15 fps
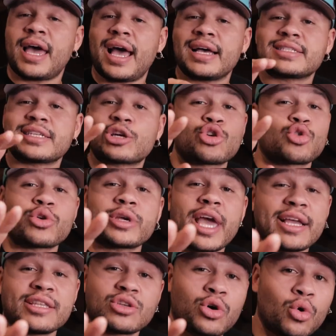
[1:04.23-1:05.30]
as a
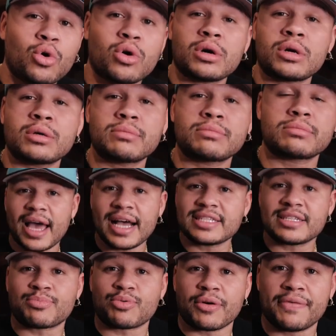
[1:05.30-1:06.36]
creator,
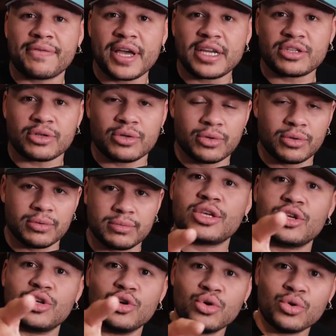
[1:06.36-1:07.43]
as a professional.
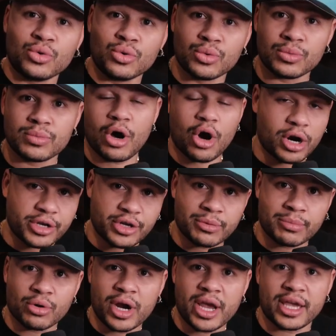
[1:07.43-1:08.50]
You are your
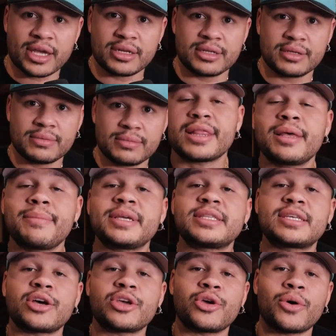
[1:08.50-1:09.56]
brand. Let me
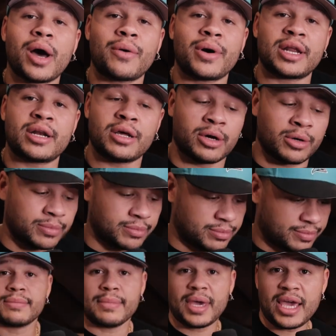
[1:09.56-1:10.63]
tell you how I know.
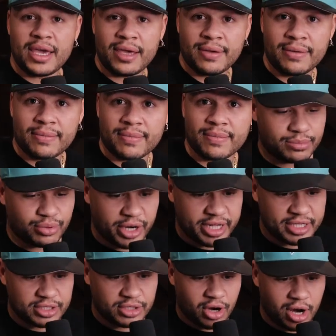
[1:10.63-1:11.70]
Me,
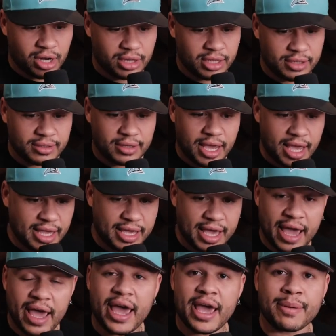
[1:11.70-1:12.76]
Brennan Scarlett,
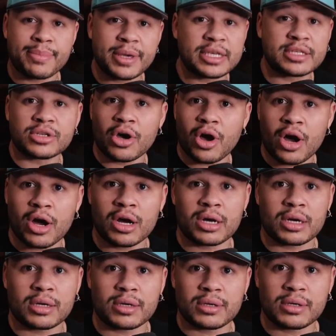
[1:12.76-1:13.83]
aka B
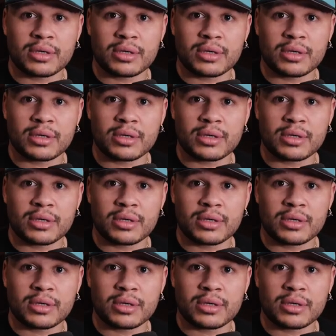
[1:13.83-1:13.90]
Scar,